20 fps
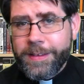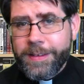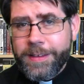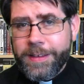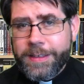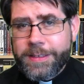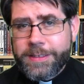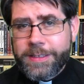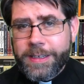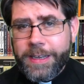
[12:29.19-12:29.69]

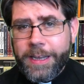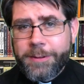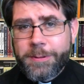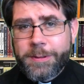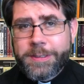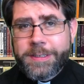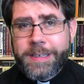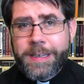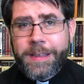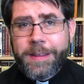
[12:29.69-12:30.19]
It's an
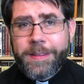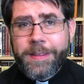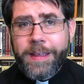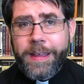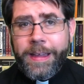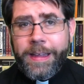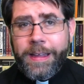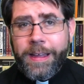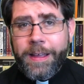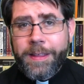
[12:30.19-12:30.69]
interesting
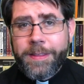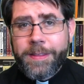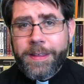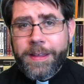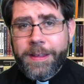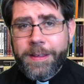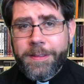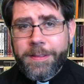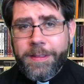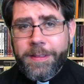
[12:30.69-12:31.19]
thing. I
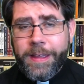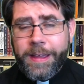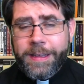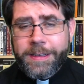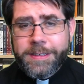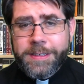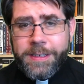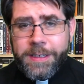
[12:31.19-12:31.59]
think that